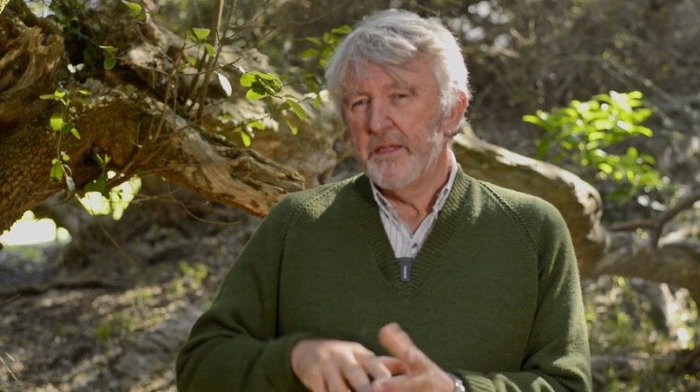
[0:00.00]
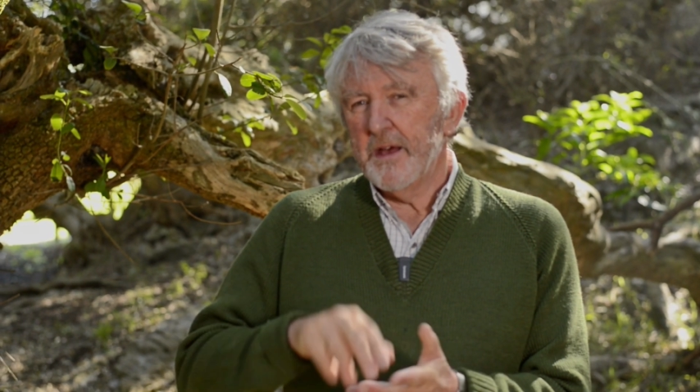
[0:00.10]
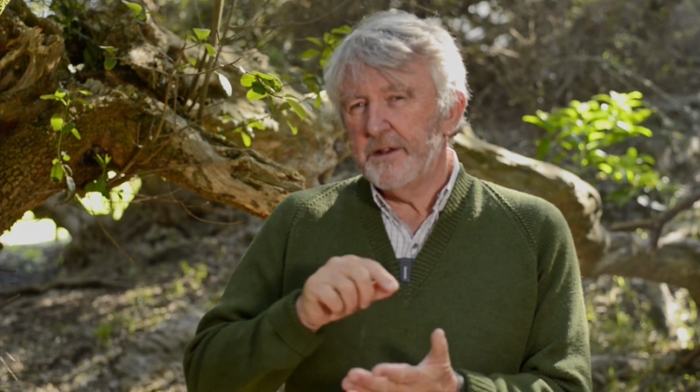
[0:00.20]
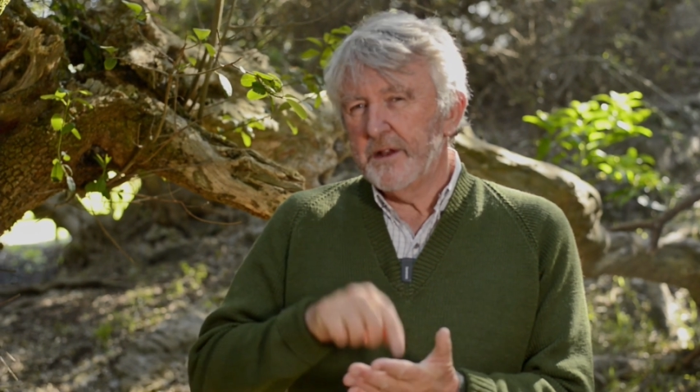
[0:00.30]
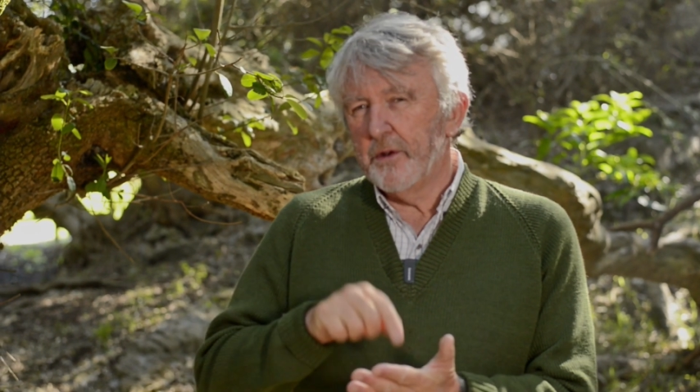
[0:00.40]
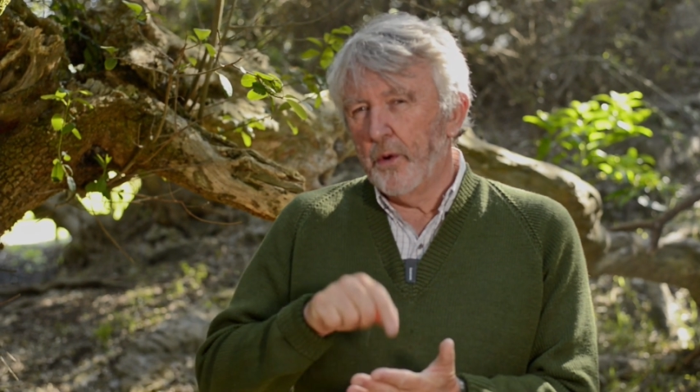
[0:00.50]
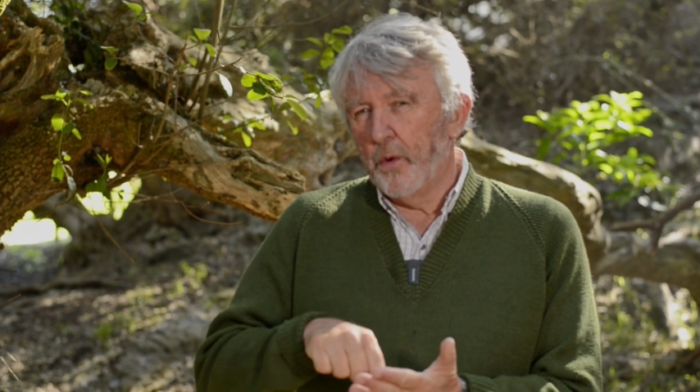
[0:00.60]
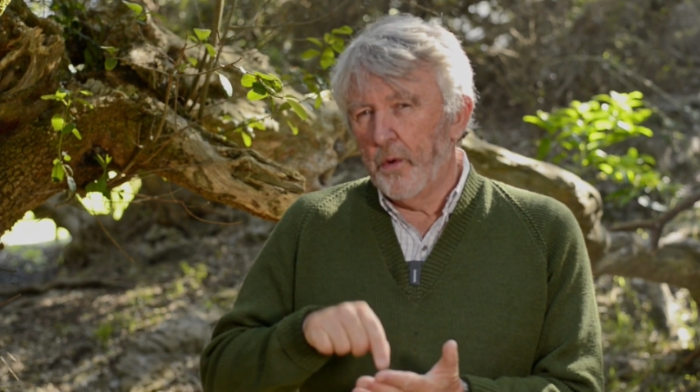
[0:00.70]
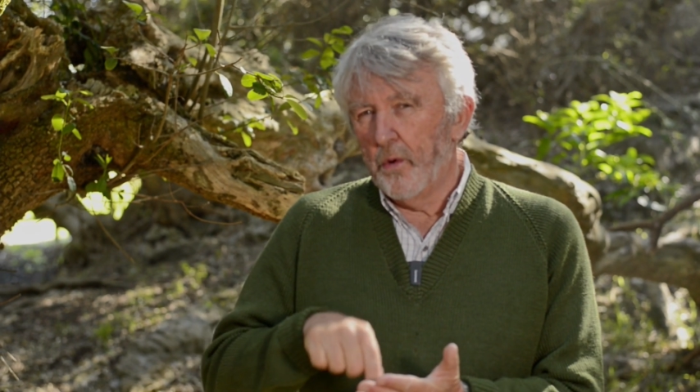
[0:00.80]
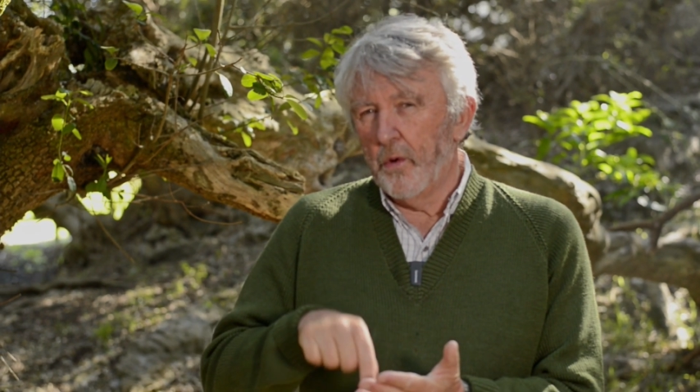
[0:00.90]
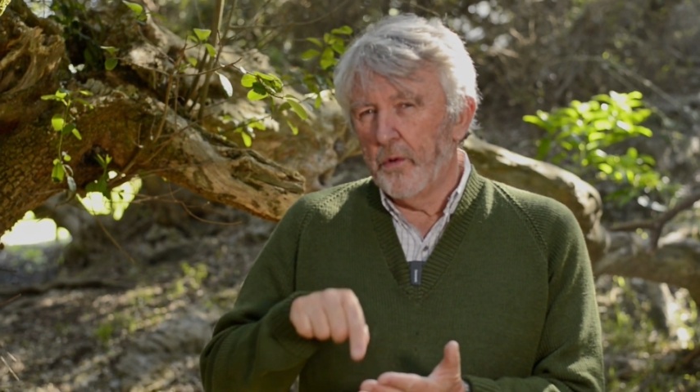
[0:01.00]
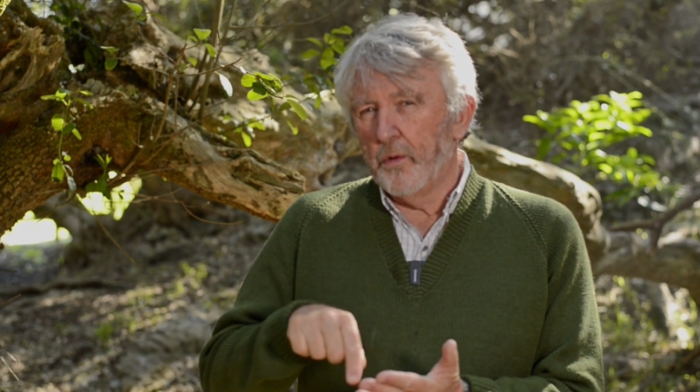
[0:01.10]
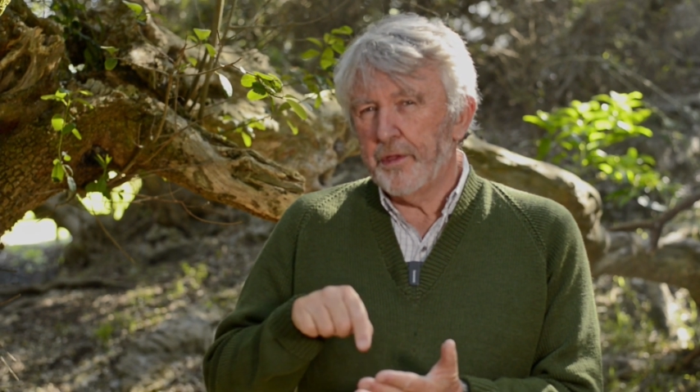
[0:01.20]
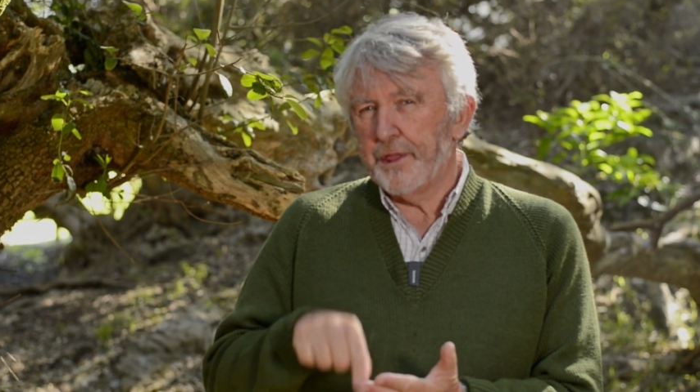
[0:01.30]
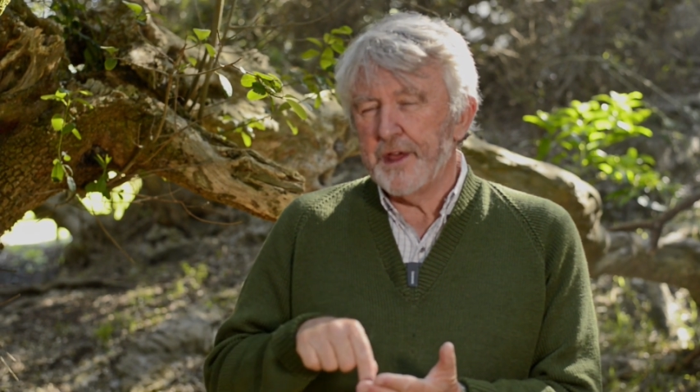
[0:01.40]
that in
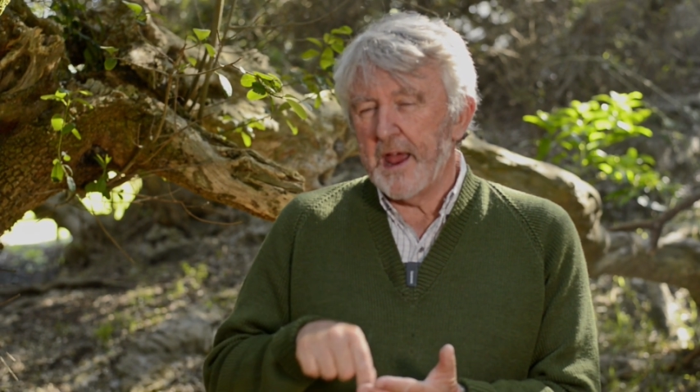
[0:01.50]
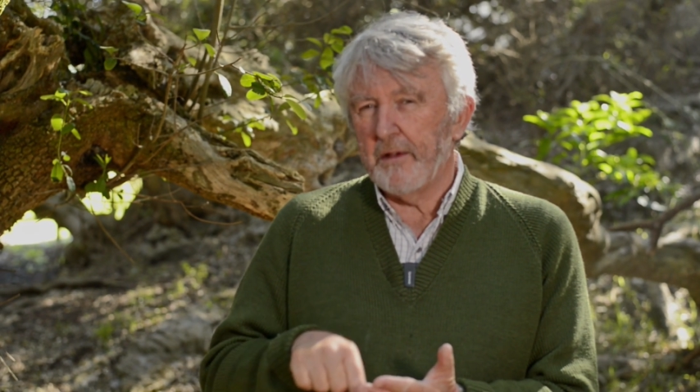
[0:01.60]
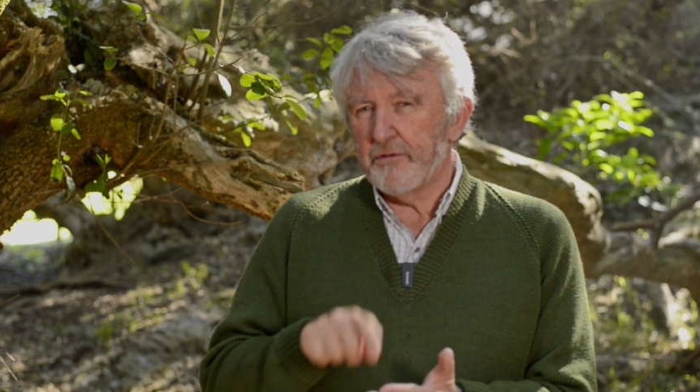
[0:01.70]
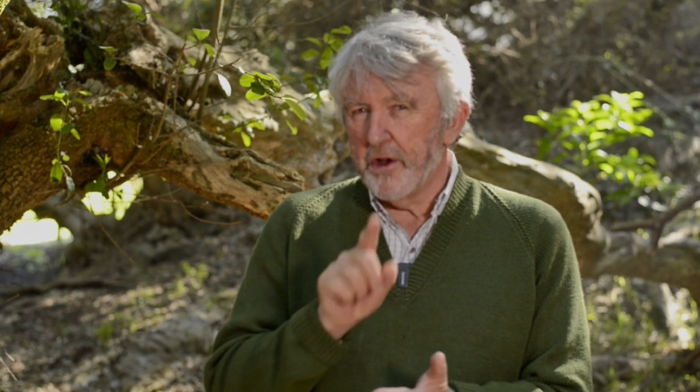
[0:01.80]
all things,